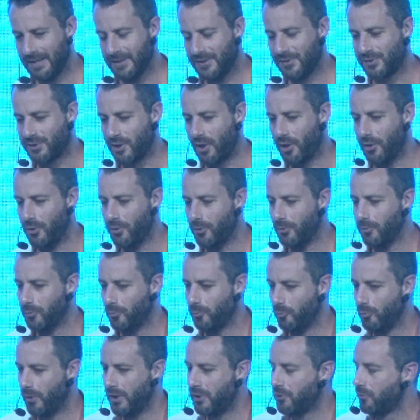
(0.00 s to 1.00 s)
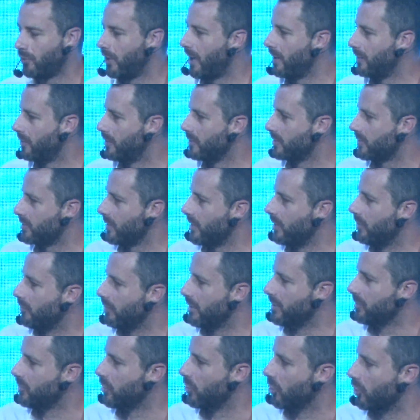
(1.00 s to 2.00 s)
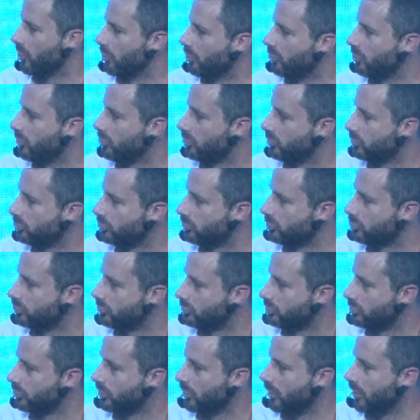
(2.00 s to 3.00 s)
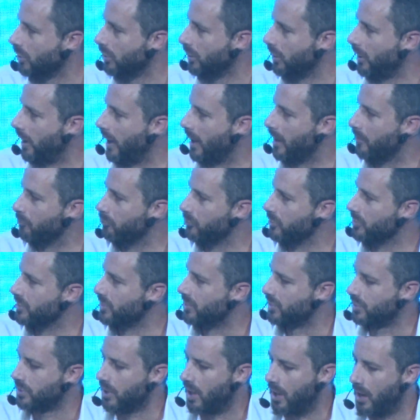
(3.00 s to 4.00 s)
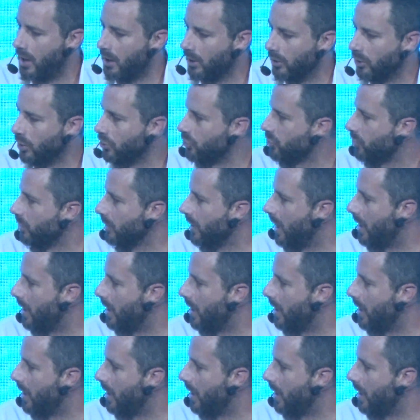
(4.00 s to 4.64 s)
So we created the senior intern. And it was literally